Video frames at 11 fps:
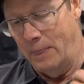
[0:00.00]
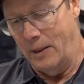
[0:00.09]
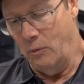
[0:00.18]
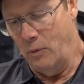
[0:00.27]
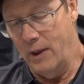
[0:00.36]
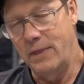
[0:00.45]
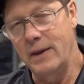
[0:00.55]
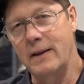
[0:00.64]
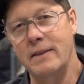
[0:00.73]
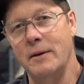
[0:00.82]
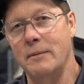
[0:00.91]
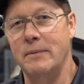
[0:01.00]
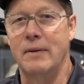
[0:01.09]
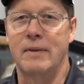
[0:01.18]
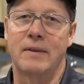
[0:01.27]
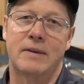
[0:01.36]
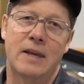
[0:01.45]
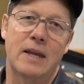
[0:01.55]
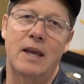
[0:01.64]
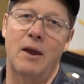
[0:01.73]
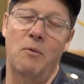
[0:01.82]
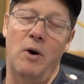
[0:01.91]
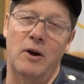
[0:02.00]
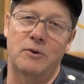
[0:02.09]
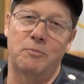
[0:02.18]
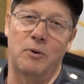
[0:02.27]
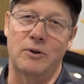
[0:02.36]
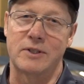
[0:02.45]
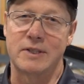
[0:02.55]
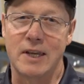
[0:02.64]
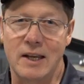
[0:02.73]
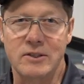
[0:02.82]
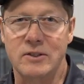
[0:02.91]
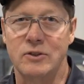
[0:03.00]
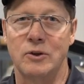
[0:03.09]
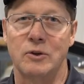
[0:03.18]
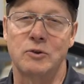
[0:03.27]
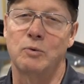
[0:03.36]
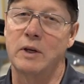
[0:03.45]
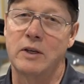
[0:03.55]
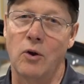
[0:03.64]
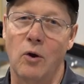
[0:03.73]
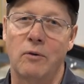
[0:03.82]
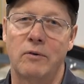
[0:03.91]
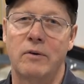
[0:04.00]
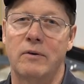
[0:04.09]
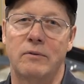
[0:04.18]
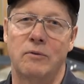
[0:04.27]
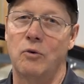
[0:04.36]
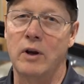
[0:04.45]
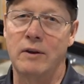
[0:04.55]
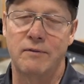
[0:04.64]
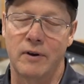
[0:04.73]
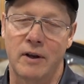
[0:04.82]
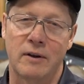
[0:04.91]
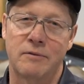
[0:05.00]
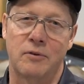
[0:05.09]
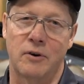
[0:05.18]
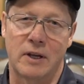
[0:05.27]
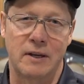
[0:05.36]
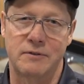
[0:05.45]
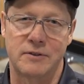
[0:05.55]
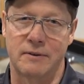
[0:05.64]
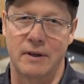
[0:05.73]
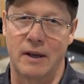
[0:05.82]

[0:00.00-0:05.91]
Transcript: The one thing that TK Watersports doesn't do is we don't refund for gifts,